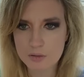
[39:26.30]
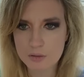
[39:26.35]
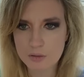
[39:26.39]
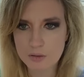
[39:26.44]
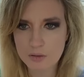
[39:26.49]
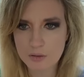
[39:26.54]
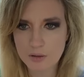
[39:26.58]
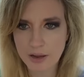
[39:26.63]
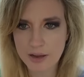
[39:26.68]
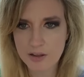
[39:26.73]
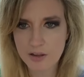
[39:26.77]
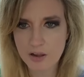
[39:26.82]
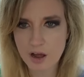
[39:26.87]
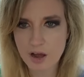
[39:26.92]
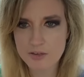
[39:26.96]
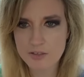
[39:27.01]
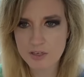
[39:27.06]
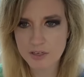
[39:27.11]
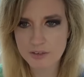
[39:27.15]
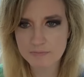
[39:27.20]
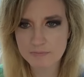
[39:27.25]
hey,
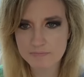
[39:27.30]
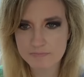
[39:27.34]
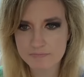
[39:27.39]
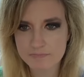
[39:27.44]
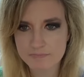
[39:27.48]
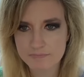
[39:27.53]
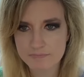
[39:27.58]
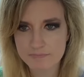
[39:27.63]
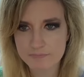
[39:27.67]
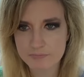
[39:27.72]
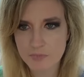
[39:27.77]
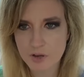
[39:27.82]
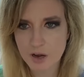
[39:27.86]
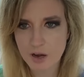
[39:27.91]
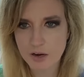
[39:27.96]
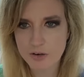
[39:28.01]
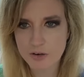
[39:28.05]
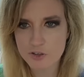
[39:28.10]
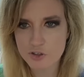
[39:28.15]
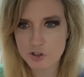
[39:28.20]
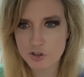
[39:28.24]
Lawson.
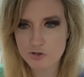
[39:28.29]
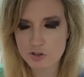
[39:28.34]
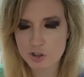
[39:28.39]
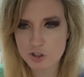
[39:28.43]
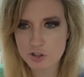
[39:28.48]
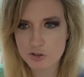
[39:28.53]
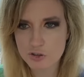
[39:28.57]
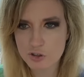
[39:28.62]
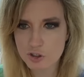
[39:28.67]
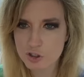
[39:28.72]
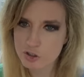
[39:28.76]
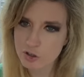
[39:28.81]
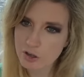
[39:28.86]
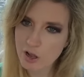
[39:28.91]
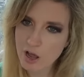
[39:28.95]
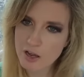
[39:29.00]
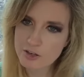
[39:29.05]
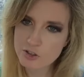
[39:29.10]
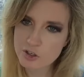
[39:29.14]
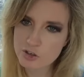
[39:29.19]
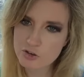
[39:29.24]
Uh, did you just,
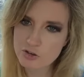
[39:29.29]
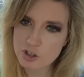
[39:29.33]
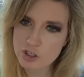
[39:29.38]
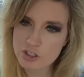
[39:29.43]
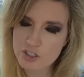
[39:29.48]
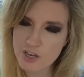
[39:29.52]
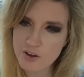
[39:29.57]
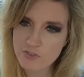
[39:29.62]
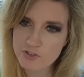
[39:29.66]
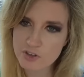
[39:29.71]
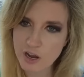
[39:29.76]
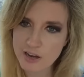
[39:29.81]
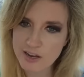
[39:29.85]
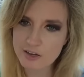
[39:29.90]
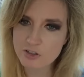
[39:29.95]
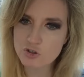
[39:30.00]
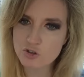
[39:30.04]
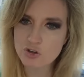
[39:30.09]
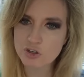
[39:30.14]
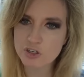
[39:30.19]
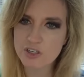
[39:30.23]
Lawson, you just gifted. I
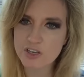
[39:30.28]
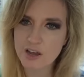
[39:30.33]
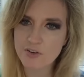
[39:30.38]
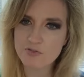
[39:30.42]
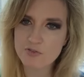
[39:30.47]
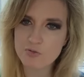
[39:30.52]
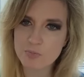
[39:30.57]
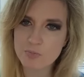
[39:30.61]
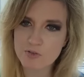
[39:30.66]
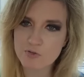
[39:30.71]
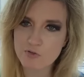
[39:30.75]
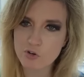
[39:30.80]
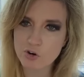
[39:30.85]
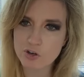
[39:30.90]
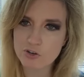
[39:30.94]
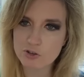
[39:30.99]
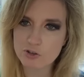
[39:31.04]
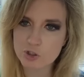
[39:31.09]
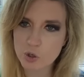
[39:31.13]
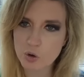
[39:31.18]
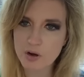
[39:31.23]
guess you could gift before
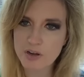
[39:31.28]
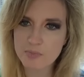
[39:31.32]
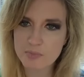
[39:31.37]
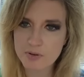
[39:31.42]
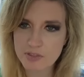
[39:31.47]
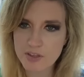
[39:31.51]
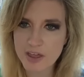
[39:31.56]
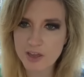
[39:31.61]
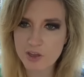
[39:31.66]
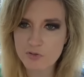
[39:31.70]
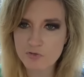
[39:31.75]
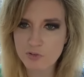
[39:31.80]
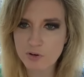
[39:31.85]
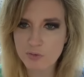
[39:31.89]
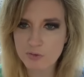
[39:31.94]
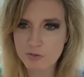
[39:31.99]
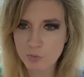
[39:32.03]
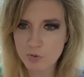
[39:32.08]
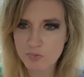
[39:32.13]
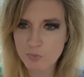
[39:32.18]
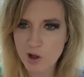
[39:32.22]
you joined, but thank you
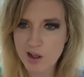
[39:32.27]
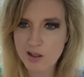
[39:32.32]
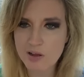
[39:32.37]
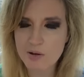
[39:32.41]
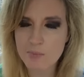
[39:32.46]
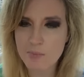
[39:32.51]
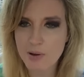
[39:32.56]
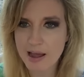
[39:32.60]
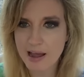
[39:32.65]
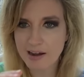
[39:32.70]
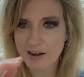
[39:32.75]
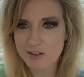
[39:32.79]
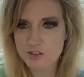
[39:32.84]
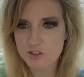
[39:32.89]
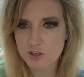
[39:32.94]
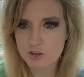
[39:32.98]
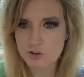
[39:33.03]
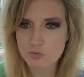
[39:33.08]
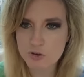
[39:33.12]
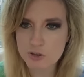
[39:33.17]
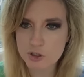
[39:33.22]
for, welcome back. I
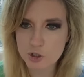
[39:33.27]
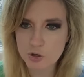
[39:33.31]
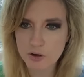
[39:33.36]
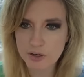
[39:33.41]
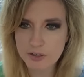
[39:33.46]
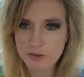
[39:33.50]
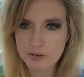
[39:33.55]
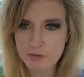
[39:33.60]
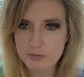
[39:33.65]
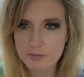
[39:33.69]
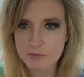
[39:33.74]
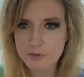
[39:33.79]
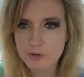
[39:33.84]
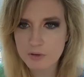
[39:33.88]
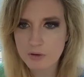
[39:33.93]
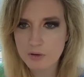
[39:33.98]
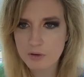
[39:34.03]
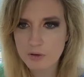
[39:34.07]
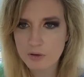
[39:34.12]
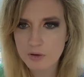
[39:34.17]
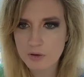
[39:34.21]
see you rejoined.
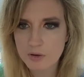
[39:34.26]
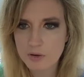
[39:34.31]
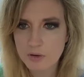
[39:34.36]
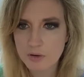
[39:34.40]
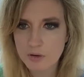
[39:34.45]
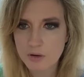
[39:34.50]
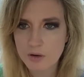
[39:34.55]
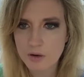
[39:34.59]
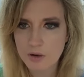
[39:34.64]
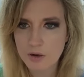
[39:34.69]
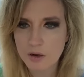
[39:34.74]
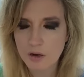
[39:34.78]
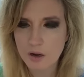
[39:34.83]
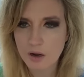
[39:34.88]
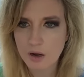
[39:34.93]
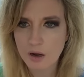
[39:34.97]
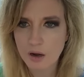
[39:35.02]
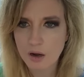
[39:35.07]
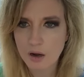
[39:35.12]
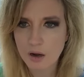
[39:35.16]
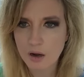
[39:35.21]

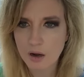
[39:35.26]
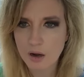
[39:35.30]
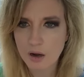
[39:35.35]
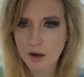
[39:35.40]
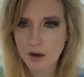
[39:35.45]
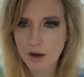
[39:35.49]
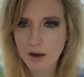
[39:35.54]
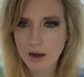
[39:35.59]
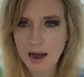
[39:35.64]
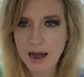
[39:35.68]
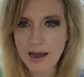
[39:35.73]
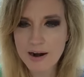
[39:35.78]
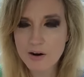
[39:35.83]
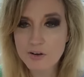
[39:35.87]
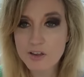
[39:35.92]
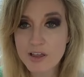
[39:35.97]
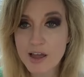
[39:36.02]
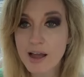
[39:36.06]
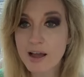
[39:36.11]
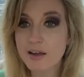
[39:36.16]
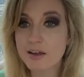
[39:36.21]
Uh, I don't.
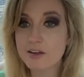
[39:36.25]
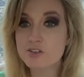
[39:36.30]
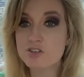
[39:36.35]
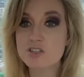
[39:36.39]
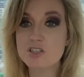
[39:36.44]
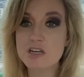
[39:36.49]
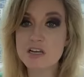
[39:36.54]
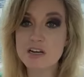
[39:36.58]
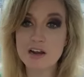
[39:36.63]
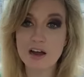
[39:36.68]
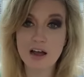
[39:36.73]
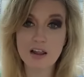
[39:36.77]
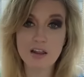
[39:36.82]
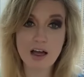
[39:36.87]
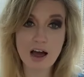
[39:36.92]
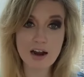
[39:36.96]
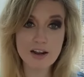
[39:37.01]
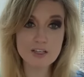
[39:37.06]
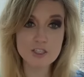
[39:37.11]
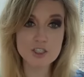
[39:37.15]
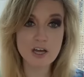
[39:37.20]
Yeah, Xena. A
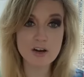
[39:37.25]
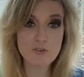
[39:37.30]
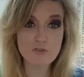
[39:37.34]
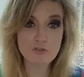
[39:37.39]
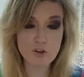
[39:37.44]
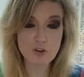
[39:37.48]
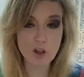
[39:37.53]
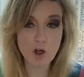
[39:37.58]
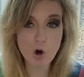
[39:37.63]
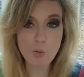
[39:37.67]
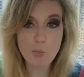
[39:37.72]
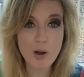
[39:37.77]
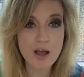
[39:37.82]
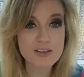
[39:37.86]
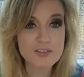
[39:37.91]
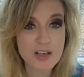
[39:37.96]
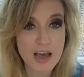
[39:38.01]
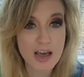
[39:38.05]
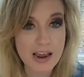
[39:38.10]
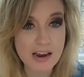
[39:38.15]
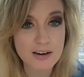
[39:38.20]
lot of Jennifer
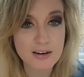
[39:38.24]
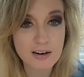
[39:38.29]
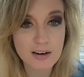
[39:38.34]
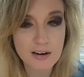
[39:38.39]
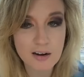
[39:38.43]
Lopez hate.